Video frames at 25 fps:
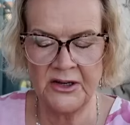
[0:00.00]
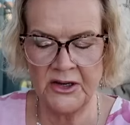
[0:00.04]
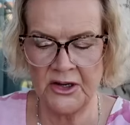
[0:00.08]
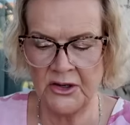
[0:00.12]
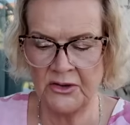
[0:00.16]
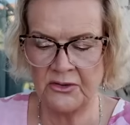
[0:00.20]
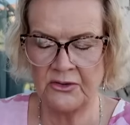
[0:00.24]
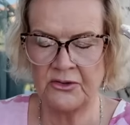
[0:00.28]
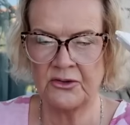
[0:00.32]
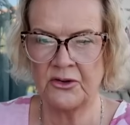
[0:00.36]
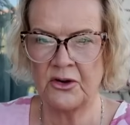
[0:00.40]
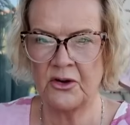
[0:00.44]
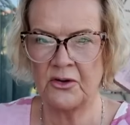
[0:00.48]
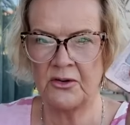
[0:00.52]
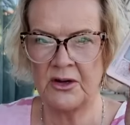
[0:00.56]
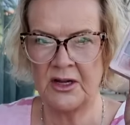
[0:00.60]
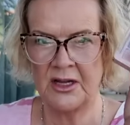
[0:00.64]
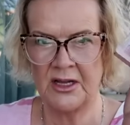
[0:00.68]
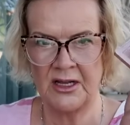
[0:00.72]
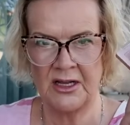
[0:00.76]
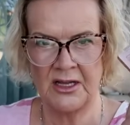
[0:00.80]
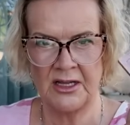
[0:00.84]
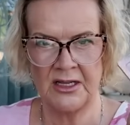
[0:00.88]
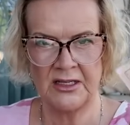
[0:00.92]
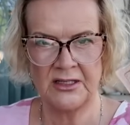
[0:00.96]
neutral.
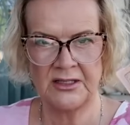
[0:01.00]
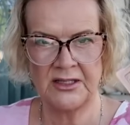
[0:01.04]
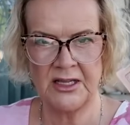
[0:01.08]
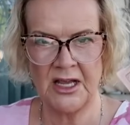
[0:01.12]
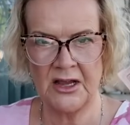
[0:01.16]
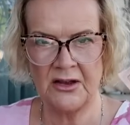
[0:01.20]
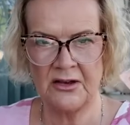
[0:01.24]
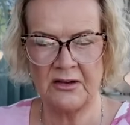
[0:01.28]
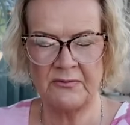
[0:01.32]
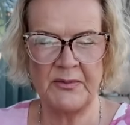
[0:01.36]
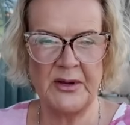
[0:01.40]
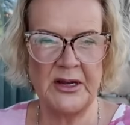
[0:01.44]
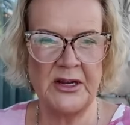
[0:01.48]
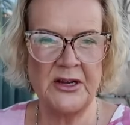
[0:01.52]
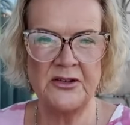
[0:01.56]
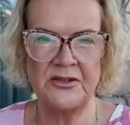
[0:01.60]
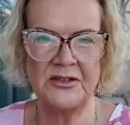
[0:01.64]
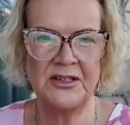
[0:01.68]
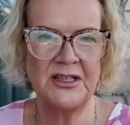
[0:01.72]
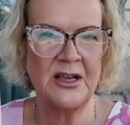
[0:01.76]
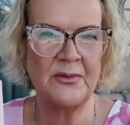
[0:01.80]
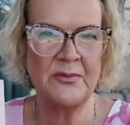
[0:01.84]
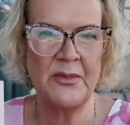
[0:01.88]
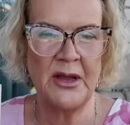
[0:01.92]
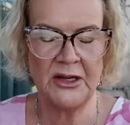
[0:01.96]
So I've been
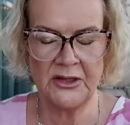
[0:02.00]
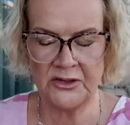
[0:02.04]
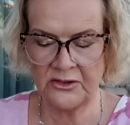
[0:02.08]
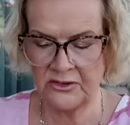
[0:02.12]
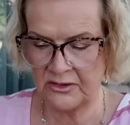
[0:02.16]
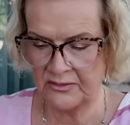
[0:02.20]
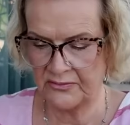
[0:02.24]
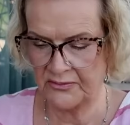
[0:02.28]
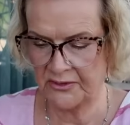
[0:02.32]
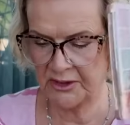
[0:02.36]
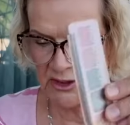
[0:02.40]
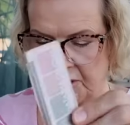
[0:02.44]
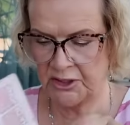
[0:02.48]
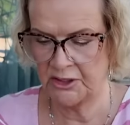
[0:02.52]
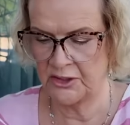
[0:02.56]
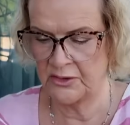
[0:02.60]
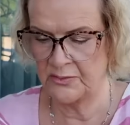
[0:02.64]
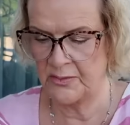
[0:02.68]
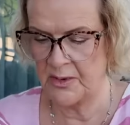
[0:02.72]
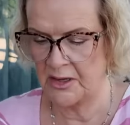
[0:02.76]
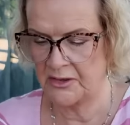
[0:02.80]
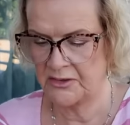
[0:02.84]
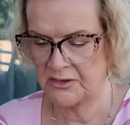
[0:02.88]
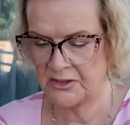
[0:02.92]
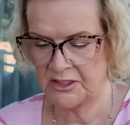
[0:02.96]
using a mixture of the two
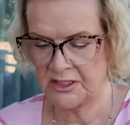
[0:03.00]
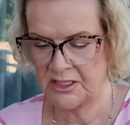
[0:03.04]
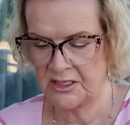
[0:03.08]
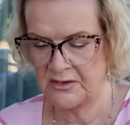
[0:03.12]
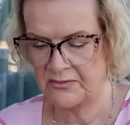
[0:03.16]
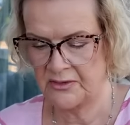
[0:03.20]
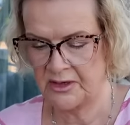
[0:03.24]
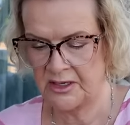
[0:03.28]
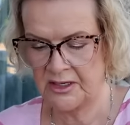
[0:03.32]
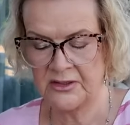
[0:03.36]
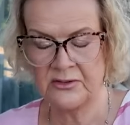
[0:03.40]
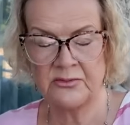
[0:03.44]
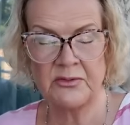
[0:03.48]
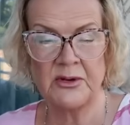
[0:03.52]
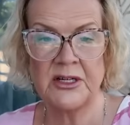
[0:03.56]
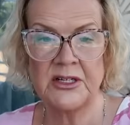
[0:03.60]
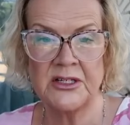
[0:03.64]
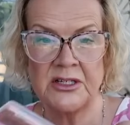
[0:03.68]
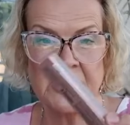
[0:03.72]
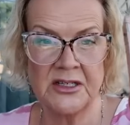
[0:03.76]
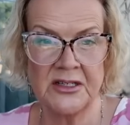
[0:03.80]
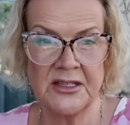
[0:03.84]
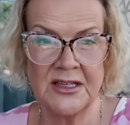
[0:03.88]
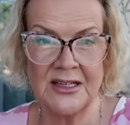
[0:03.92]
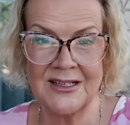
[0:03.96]
most evenings,
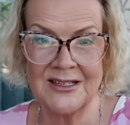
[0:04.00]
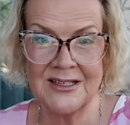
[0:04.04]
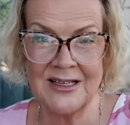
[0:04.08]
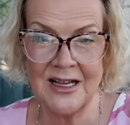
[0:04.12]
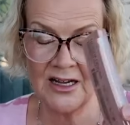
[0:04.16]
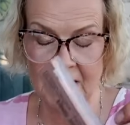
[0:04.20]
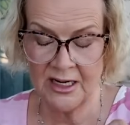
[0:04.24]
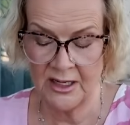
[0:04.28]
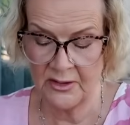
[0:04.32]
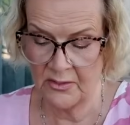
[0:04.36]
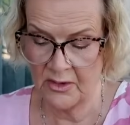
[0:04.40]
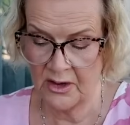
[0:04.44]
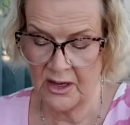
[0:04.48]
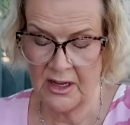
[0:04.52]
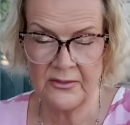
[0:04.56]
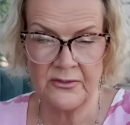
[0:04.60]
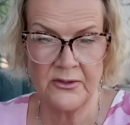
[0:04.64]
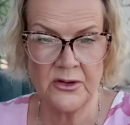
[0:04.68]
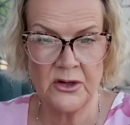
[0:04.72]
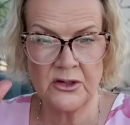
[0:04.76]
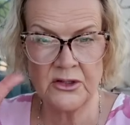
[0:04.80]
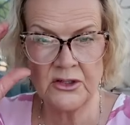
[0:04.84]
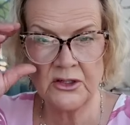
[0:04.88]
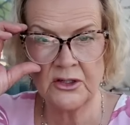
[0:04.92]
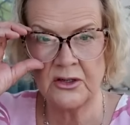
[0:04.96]
which is exactly what I've
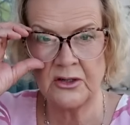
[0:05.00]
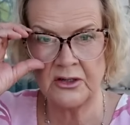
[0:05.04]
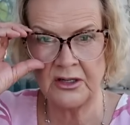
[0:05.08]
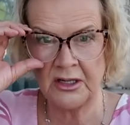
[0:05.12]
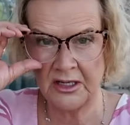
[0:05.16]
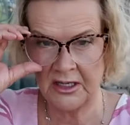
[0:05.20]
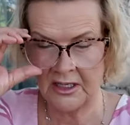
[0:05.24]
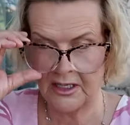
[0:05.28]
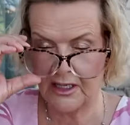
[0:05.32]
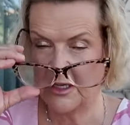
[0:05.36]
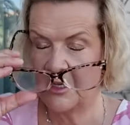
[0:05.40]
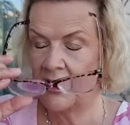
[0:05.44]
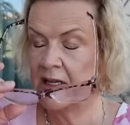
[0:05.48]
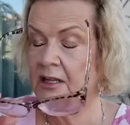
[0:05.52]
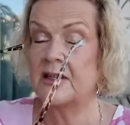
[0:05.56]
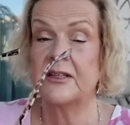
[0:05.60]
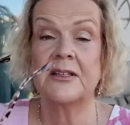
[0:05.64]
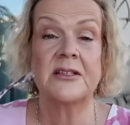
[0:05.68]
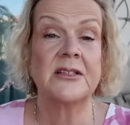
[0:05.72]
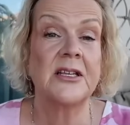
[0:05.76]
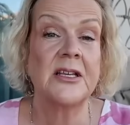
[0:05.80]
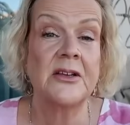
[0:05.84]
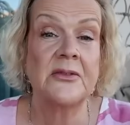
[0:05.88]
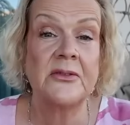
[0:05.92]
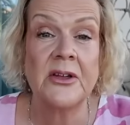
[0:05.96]
got on
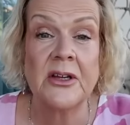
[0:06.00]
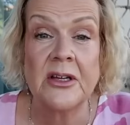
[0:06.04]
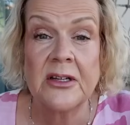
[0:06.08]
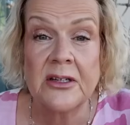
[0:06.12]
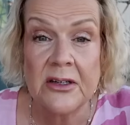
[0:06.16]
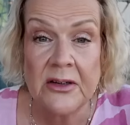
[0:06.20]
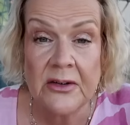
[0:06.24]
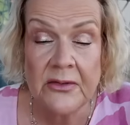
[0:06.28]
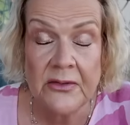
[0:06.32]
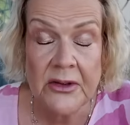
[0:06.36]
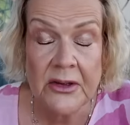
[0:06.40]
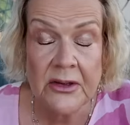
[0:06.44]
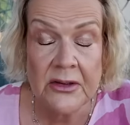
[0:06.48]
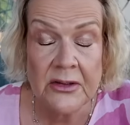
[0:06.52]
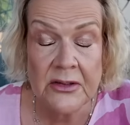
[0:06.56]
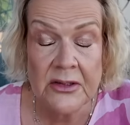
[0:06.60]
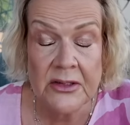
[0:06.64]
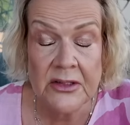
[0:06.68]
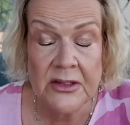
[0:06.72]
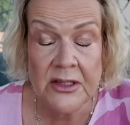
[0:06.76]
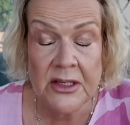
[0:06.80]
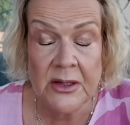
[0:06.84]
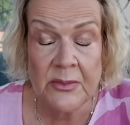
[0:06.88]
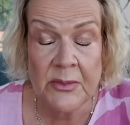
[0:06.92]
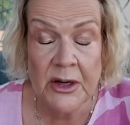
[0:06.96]
this evening. I don't know if you can
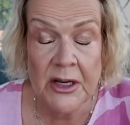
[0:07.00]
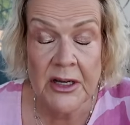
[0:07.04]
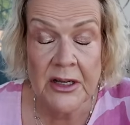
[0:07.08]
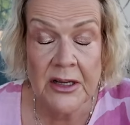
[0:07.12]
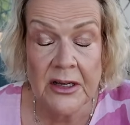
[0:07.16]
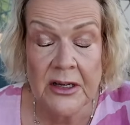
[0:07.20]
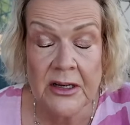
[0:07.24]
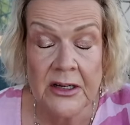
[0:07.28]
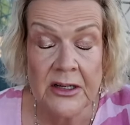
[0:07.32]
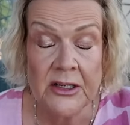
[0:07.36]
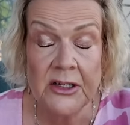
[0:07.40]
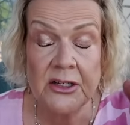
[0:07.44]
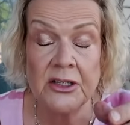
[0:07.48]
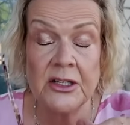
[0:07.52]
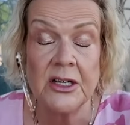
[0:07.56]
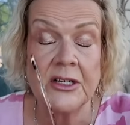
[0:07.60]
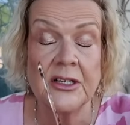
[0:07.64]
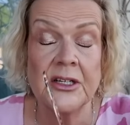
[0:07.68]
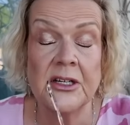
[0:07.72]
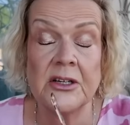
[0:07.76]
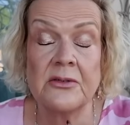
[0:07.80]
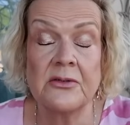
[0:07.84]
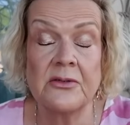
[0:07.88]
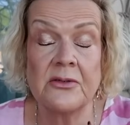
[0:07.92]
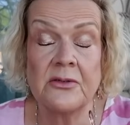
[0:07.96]
see my
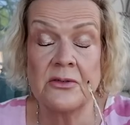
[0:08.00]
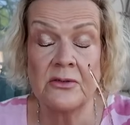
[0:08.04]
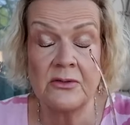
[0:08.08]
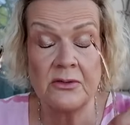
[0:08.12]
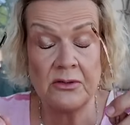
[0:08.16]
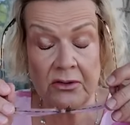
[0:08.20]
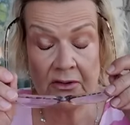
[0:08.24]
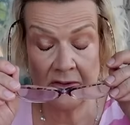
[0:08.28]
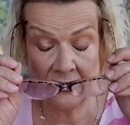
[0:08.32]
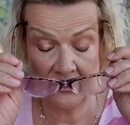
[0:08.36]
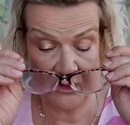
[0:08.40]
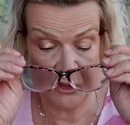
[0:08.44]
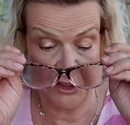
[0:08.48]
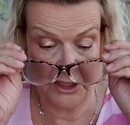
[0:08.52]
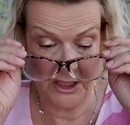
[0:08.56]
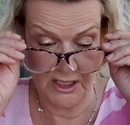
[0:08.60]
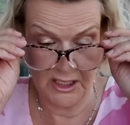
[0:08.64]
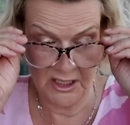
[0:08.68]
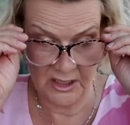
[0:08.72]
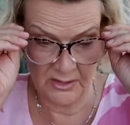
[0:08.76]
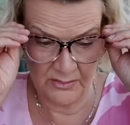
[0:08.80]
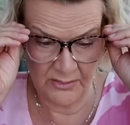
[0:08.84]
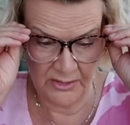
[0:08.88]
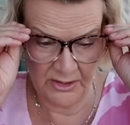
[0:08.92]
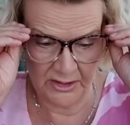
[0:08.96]
eyeshadow or not,
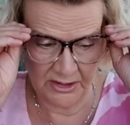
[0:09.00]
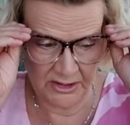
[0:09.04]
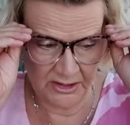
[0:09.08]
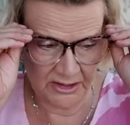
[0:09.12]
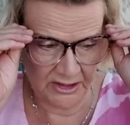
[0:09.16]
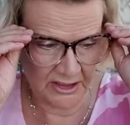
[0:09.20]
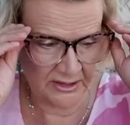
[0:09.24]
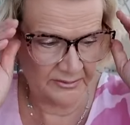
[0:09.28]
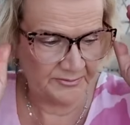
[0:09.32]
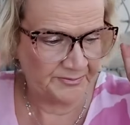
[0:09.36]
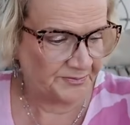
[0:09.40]
but